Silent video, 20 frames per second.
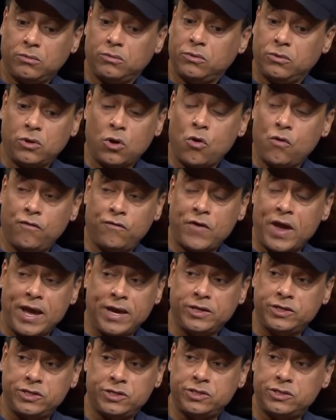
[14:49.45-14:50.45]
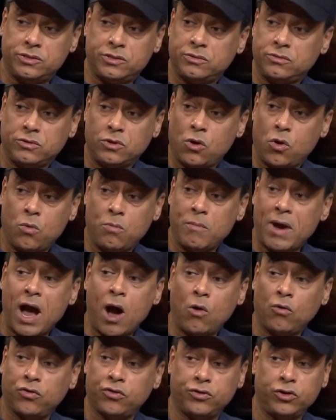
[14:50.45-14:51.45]
no face, no
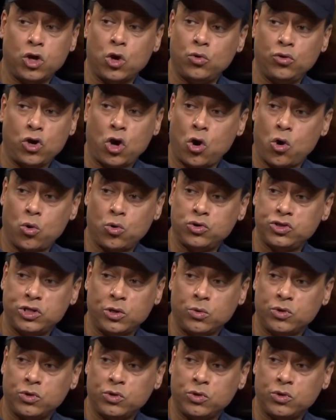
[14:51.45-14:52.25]
mouth, no nose.